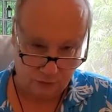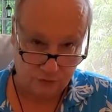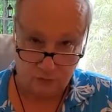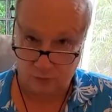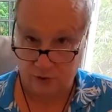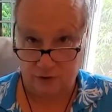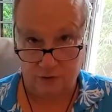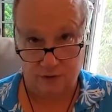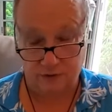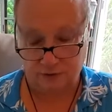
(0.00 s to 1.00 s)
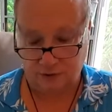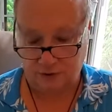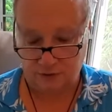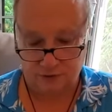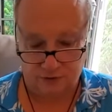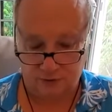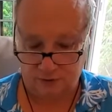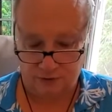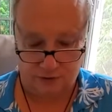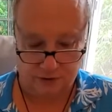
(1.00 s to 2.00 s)
soulmate connection, I gotta tell you, or
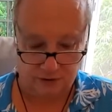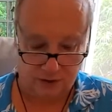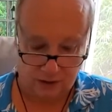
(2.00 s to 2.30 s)
anything like that.